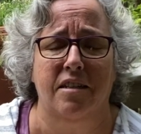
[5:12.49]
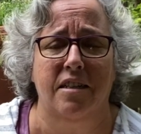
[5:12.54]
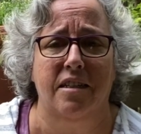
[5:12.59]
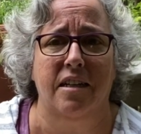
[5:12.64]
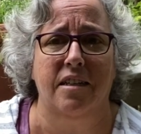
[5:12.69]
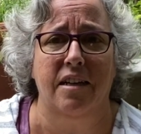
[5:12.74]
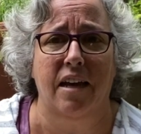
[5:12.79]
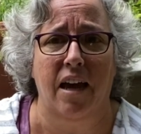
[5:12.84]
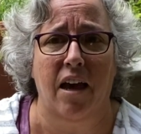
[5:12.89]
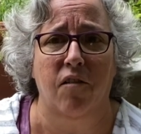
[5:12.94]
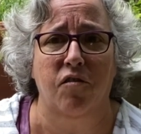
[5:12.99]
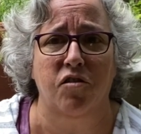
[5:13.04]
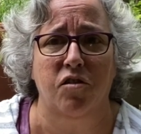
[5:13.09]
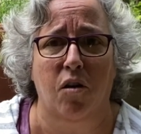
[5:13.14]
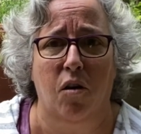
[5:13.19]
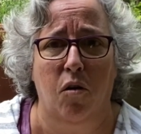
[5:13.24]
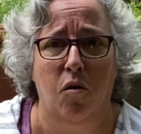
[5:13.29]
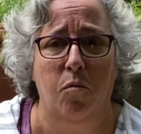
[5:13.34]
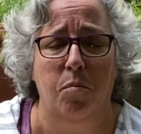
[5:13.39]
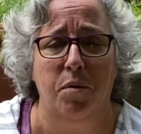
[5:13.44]
It says
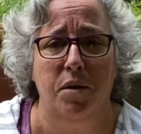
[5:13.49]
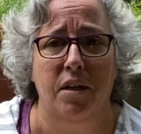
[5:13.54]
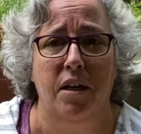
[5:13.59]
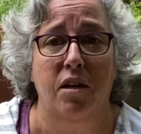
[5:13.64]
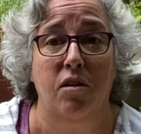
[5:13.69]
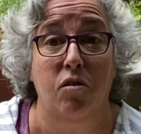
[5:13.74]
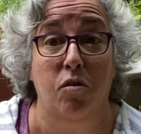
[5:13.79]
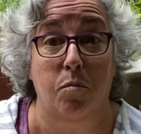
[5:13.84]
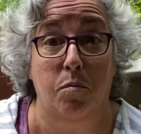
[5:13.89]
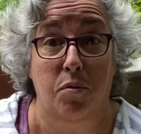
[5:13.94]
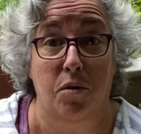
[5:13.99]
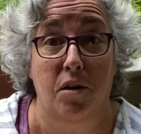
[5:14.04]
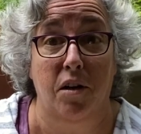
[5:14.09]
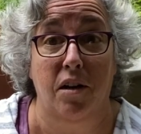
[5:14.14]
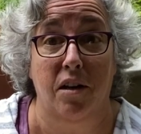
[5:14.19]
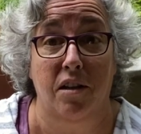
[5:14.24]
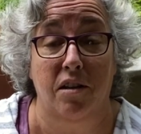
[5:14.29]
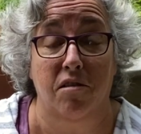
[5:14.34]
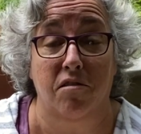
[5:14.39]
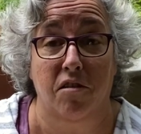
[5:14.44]
after opening, you put
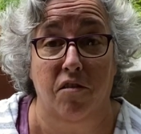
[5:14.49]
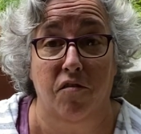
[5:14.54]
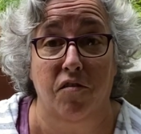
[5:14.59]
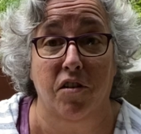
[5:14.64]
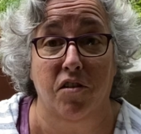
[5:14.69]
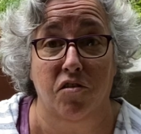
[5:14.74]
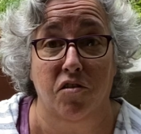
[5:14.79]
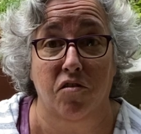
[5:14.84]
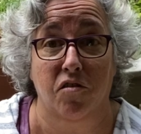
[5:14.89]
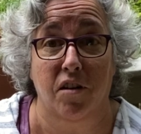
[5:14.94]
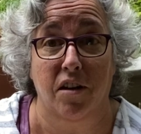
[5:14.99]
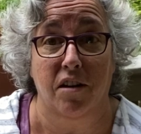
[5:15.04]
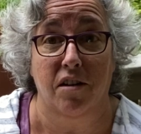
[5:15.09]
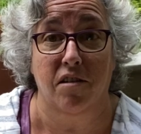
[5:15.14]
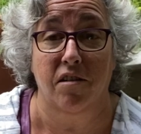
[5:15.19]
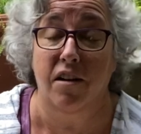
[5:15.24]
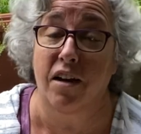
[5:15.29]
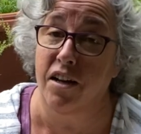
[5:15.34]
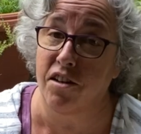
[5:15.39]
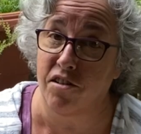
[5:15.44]
it in the
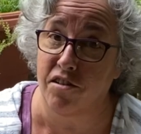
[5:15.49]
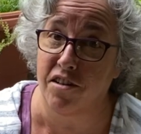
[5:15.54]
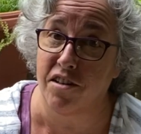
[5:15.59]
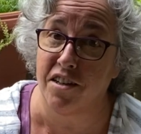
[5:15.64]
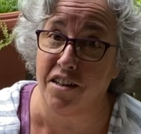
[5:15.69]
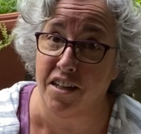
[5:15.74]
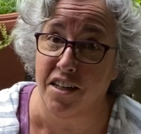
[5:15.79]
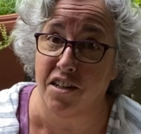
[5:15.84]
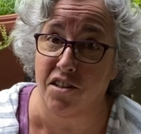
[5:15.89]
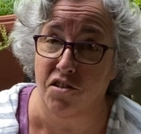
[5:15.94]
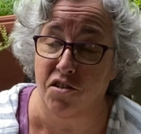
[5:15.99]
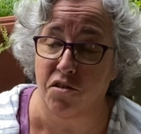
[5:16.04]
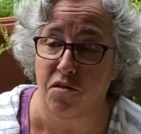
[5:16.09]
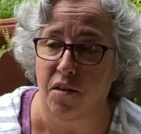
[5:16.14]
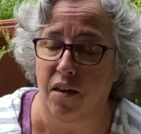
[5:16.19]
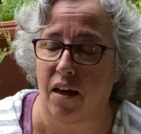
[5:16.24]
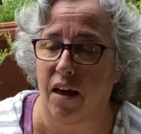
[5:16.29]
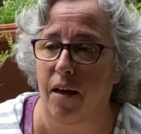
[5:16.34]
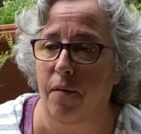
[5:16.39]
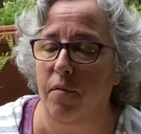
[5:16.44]
refrigerator, and you need to do
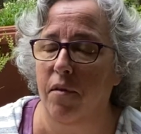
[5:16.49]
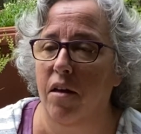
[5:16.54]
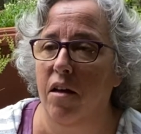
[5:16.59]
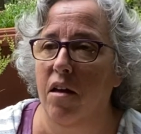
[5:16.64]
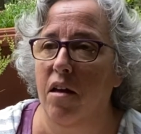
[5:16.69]
that.